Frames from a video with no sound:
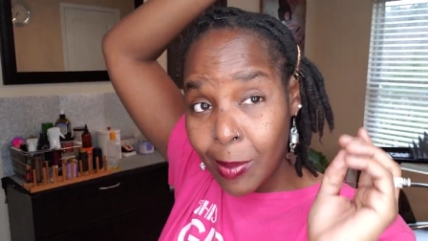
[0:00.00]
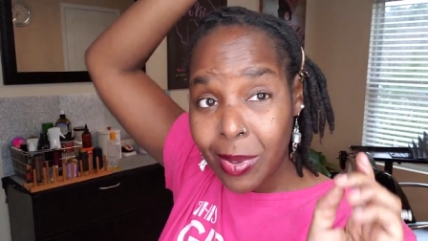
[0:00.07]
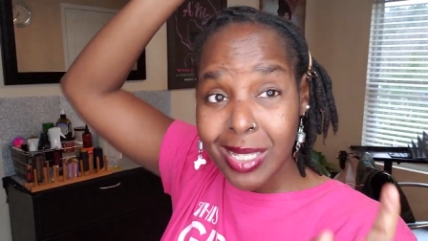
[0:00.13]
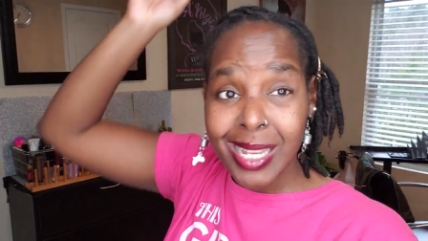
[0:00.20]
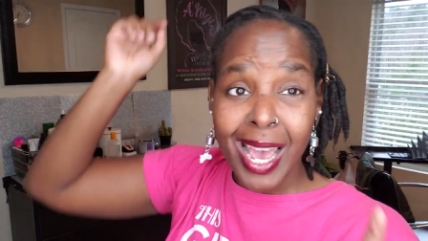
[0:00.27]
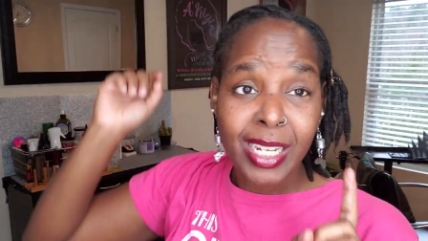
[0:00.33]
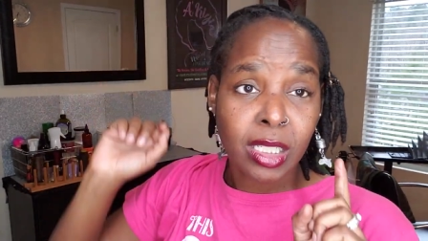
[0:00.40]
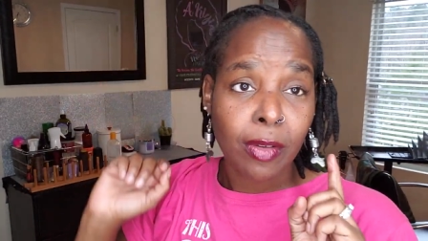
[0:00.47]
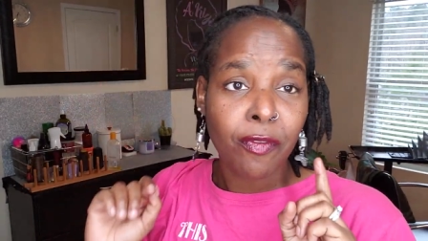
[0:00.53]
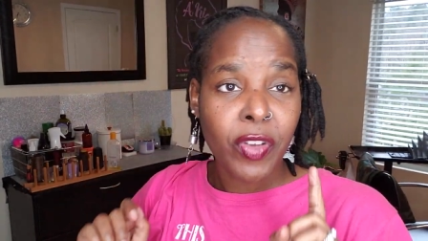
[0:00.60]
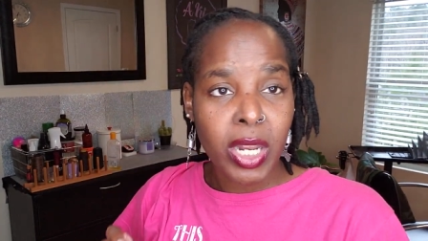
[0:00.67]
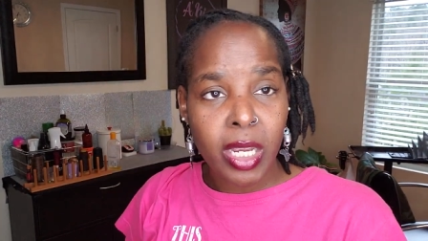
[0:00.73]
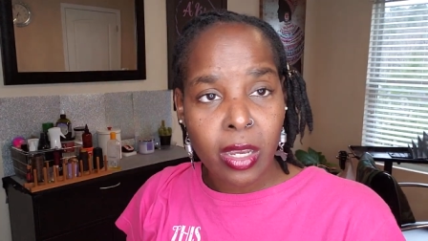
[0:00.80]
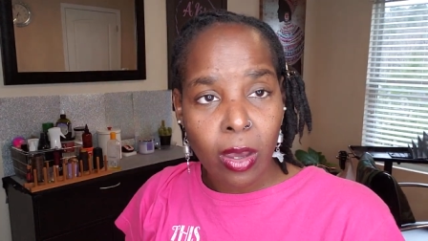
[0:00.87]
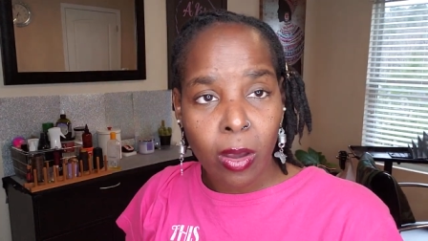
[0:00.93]
I'm gonna attach a
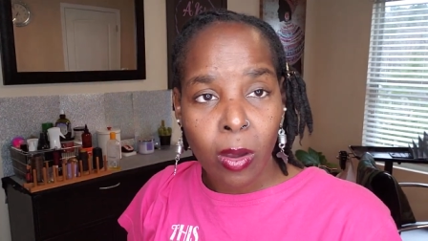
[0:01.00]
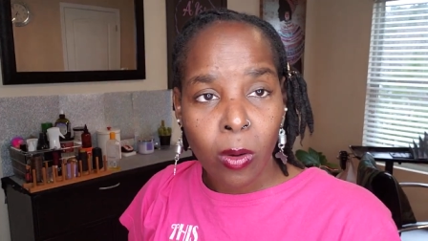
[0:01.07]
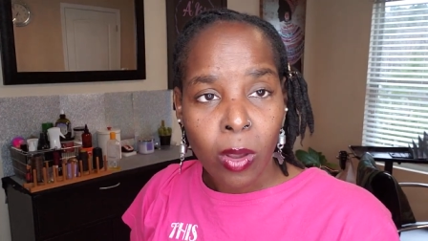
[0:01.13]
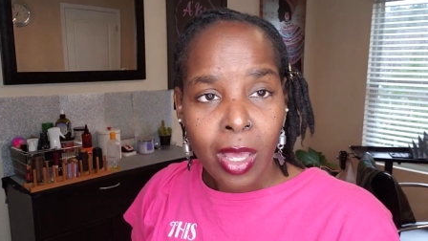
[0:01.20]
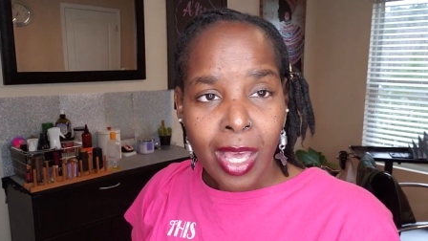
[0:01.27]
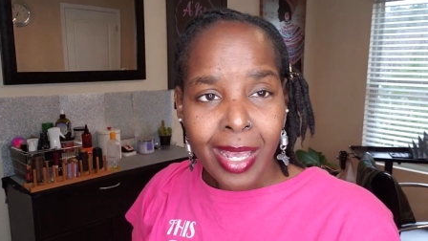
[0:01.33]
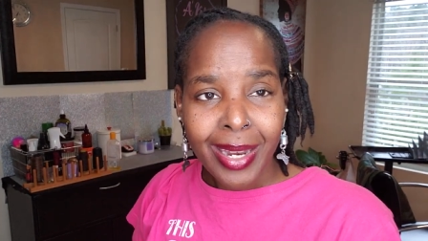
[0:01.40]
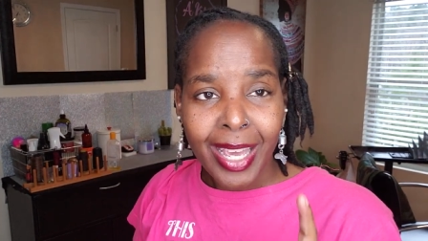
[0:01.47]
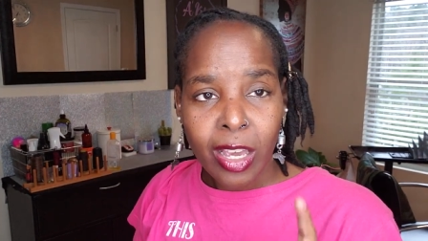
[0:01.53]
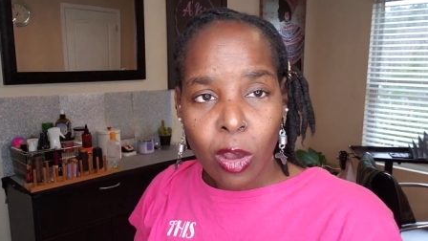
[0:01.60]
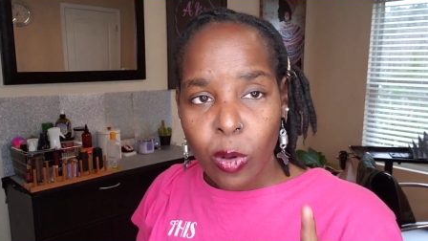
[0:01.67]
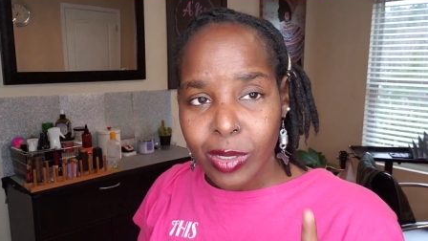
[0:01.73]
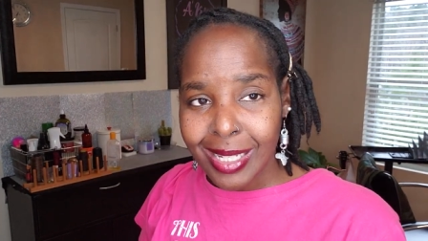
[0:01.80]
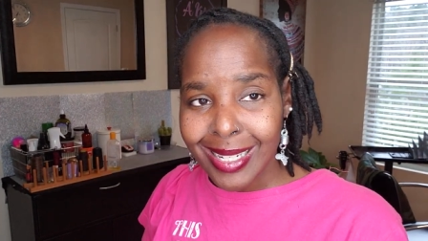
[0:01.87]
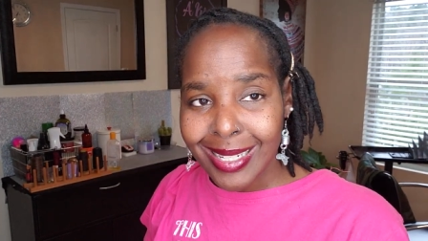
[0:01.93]
video that goes